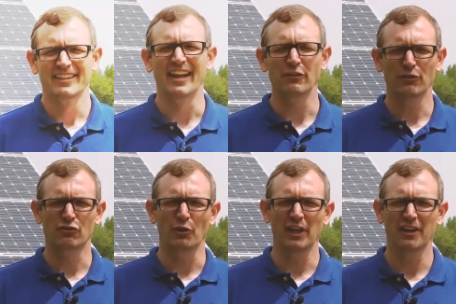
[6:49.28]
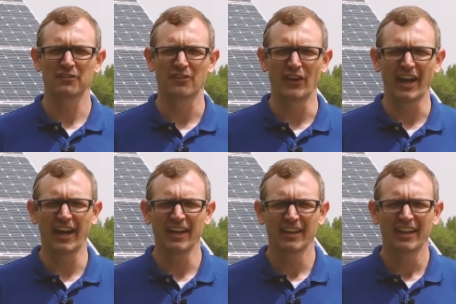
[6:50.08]
Thanks for joining us
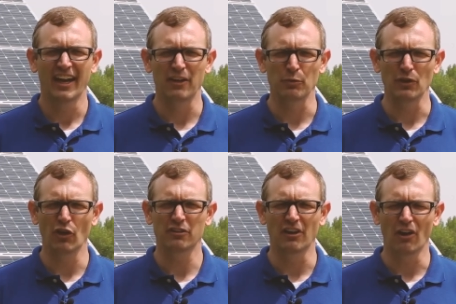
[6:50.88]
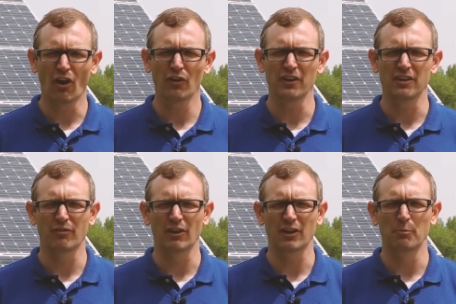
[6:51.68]
today as we looked at all the
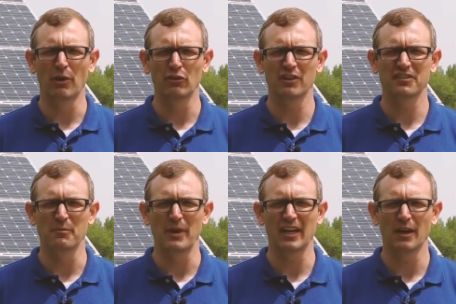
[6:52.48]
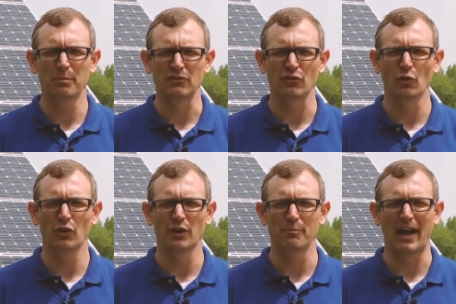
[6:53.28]
different components that make up a
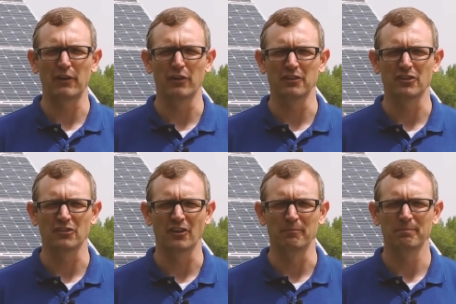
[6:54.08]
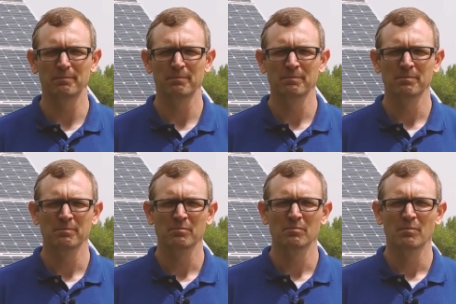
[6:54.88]
solar and battery system.
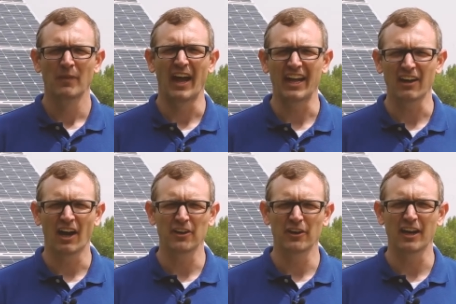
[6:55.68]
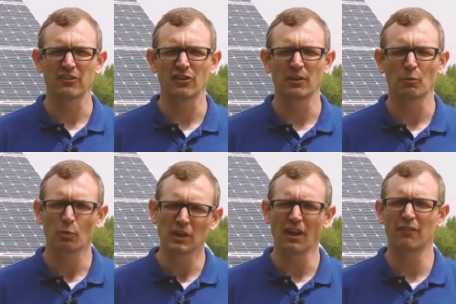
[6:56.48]
At Iron Edison,
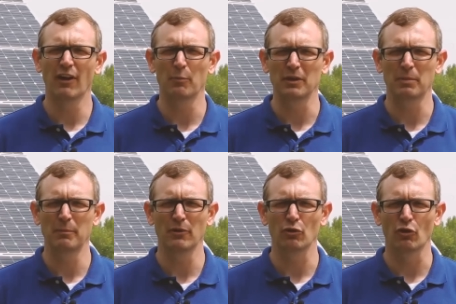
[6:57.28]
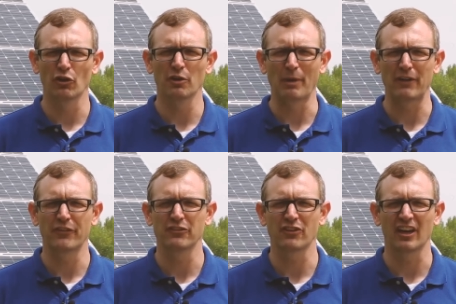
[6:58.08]
we love helping people learn about
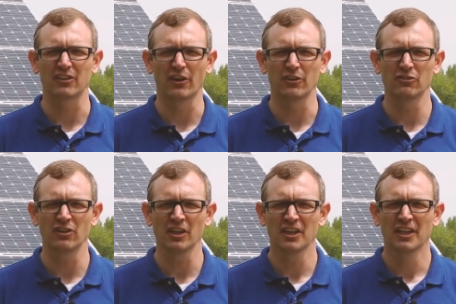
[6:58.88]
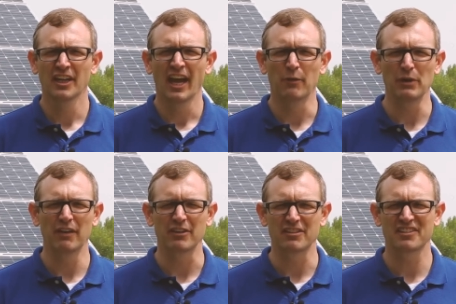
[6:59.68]
this technology, and we
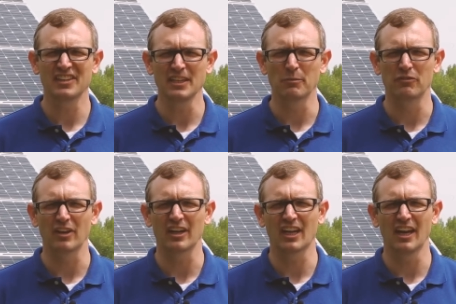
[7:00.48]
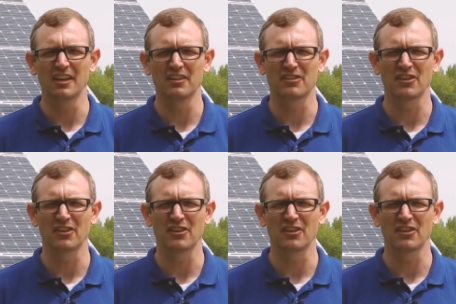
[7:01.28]
have a team of dedicated